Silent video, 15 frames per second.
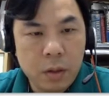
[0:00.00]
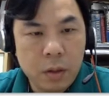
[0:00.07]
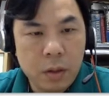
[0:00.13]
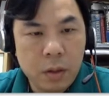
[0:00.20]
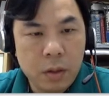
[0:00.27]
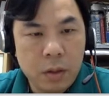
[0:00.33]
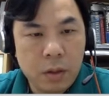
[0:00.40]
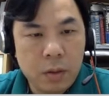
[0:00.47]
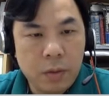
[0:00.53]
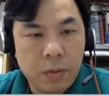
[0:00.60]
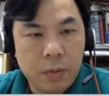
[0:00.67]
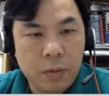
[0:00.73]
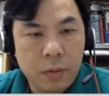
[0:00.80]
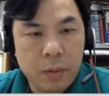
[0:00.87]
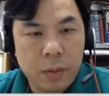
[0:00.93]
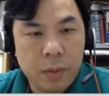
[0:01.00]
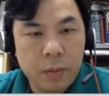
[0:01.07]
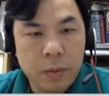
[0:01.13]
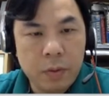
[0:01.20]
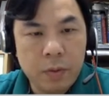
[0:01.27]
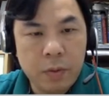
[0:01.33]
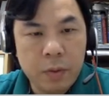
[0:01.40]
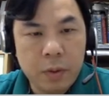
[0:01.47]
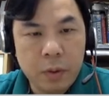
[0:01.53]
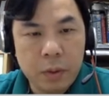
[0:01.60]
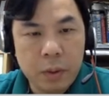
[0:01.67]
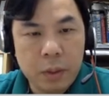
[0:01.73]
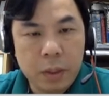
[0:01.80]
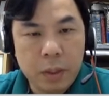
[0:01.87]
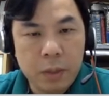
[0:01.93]
from my point of view, I will
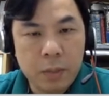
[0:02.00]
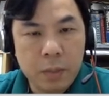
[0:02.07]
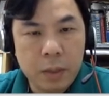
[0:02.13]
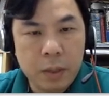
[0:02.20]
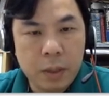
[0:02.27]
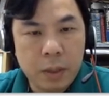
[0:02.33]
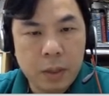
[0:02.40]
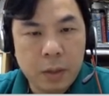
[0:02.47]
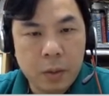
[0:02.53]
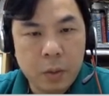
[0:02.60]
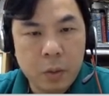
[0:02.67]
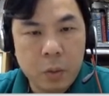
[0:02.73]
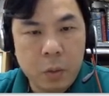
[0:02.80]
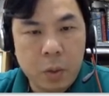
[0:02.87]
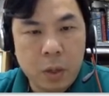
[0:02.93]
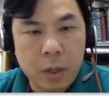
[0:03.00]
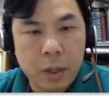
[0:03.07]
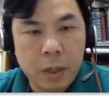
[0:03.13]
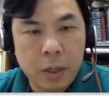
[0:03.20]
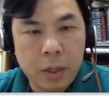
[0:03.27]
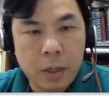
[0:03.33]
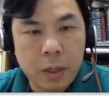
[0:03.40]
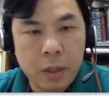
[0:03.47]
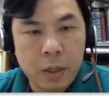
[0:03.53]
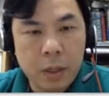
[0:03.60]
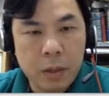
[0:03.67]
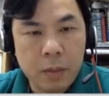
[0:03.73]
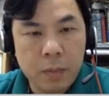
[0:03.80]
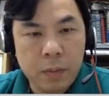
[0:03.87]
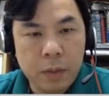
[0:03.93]
let my y
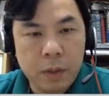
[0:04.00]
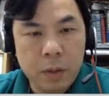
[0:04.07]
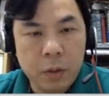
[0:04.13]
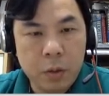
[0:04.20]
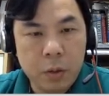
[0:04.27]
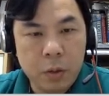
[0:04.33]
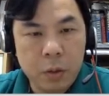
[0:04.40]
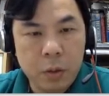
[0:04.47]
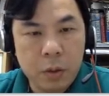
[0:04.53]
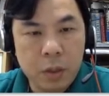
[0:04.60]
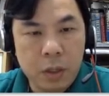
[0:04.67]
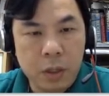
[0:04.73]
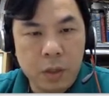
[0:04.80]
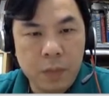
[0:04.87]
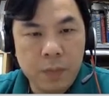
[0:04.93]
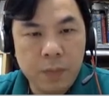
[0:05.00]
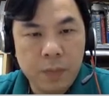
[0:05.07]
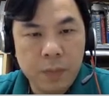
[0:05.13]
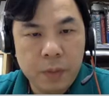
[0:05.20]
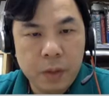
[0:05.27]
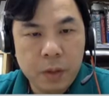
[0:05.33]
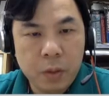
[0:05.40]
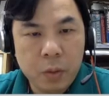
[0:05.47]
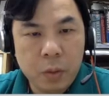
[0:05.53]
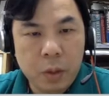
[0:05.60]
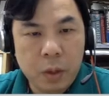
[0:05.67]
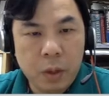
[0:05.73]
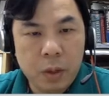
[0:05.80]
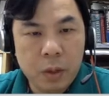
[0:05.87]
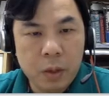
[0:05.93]
equal to t,
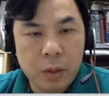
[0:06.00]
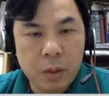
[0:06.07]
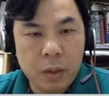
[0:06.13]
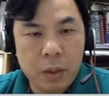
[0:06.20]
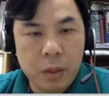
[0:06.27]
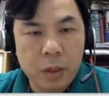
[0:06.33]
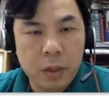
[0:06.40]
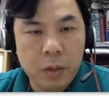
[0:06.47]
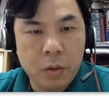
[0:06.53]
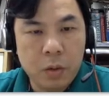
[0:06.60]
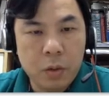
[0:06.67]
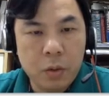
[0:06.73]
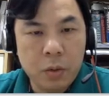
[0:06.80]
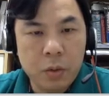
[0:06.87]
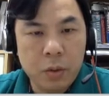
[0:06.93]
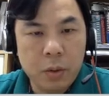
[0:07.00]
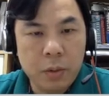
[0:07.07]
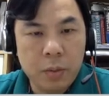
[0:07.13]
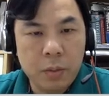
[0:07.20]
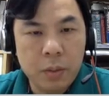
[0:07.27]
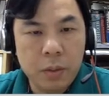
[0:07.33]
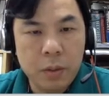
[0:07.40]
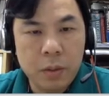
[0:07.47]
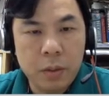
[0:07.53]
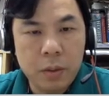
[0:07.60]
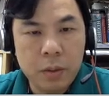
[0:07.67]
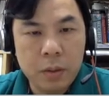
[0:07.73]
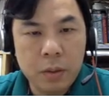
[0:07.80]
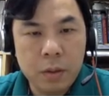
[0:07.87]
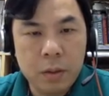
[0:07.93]
where the t are all real numbers.
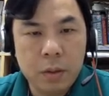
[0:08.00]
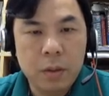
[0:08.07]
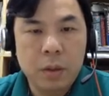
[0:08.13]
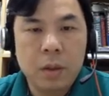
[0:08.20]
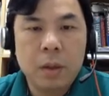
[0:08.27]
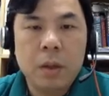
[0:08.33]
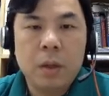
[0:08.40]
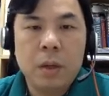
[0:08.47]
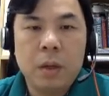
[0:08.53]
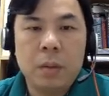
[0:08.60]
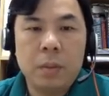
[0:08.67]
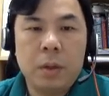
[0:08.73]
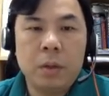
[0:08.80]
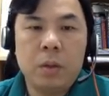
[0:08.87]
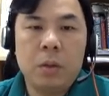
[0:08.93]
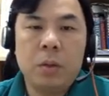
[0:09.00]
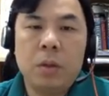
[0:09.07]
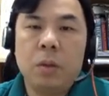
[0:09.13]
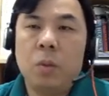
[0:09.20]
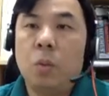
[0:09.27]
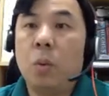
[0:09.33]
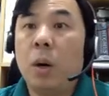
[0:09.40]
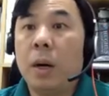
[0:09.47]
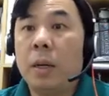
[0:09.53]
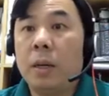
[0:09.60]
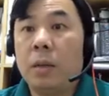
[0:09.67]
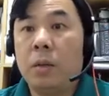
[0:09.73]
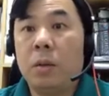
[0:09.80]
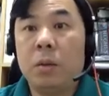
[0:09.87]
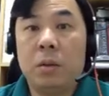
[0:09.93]
Because y
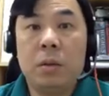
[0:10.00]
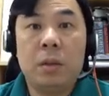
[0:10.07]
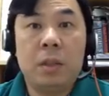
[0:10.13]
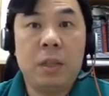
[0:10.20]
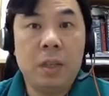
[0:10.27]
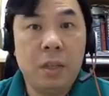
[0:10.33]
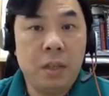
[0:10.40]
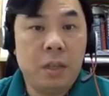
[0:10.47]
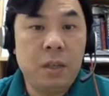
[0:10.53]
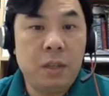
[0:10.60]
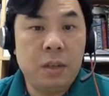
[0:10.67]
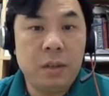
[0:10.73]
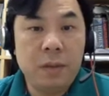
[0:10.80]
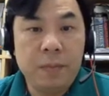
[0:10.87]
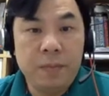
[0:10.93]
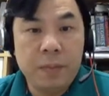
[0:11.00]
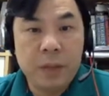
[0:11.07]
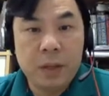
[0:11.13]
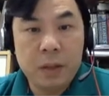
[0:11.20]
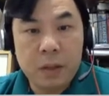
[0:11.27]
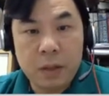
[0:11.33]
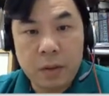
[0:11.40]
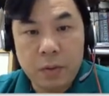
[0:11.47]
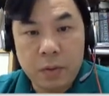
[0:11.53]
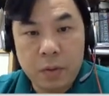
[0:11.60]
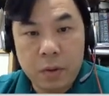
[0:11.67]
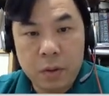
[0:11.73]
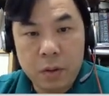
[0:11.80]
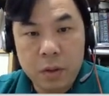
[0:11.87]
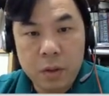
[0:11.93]
is equal to t here,
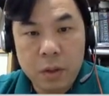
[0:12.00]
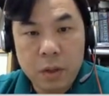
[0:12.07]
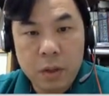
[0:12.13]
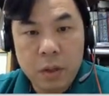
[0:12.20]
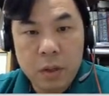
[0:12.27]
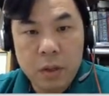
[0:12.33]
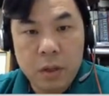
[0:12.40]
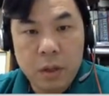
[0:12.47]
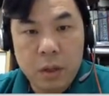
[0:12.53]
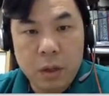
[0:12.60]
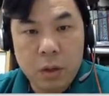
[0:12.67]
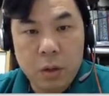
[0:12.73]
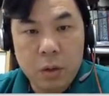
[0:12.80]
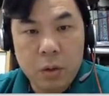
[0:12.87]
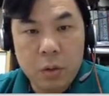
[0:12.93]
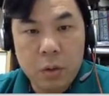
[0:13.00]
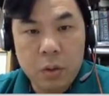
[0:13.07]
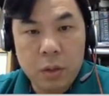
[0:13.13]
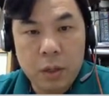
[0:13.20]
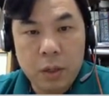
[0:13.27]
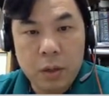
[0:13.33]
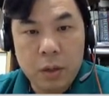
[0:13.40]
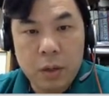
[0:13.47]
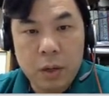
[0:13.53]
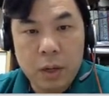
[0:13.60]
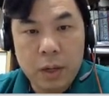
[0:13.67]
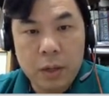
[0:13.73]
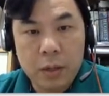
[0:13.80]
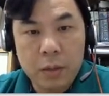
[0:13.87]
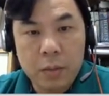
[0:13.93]
therefore you can conclude that your
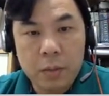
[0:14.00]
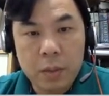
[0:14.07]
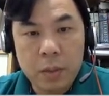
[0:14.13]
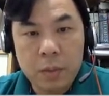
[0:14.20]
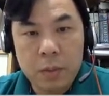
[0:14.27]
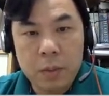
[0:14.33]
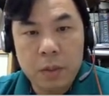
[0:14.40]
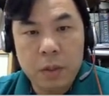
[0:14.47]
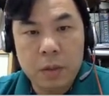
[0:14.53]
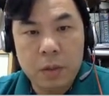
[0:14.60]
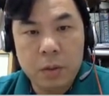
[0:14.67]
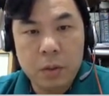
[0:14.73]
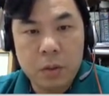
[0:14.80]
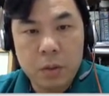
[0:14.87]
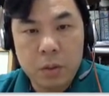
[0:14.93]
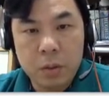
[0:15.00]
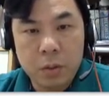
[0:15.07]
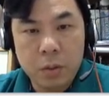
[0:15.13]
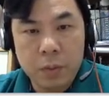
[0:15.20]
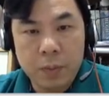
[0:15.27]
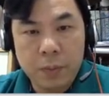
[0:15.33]
x must be equal to